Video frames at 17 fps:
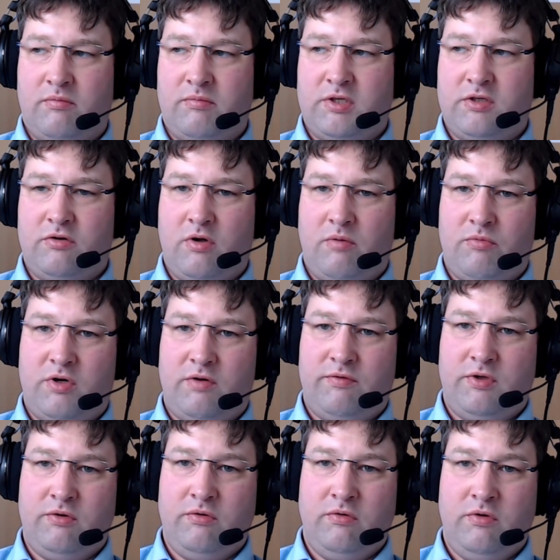midterm
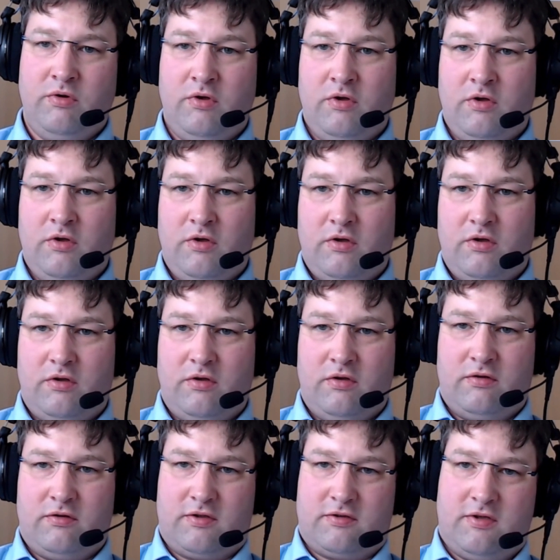review
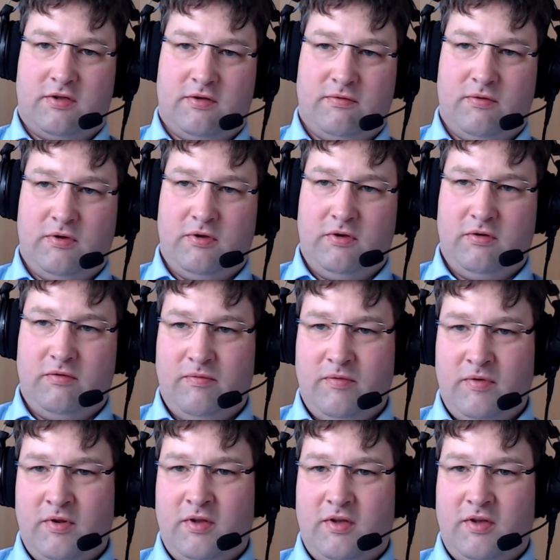successfully.